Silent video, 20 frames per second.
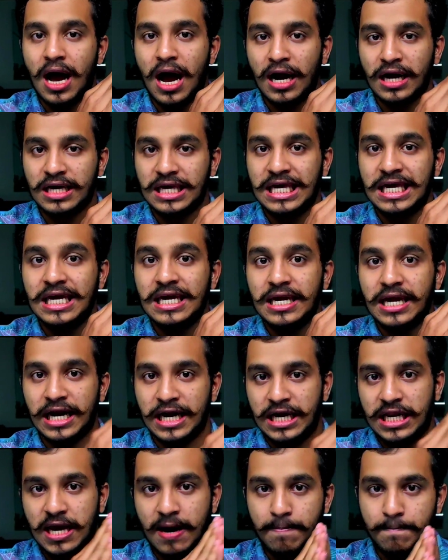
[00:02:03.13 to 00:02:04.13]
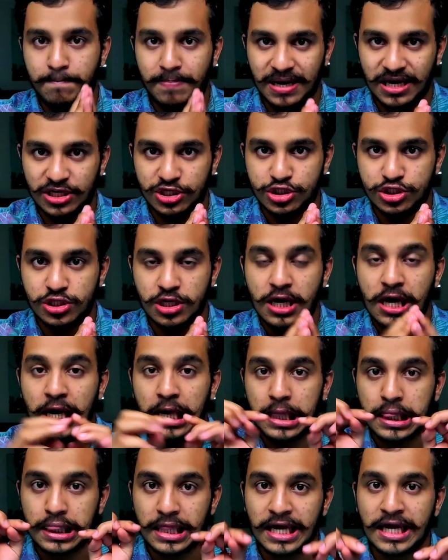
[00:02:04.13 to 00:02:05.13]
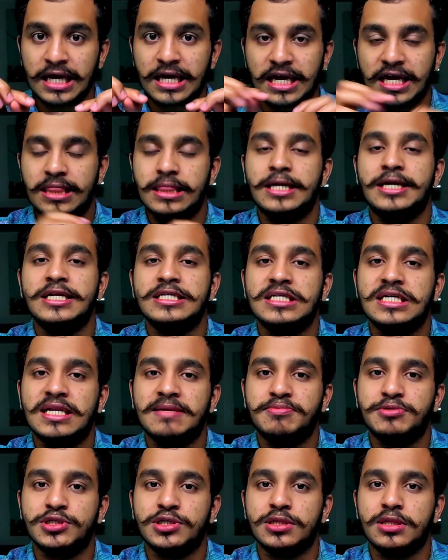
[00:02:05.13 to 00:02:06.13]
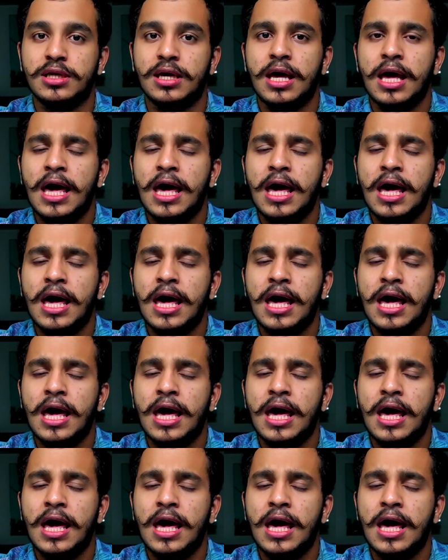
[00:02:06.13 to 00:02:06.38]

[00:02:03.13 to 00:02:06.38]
Anki India page, link in the description.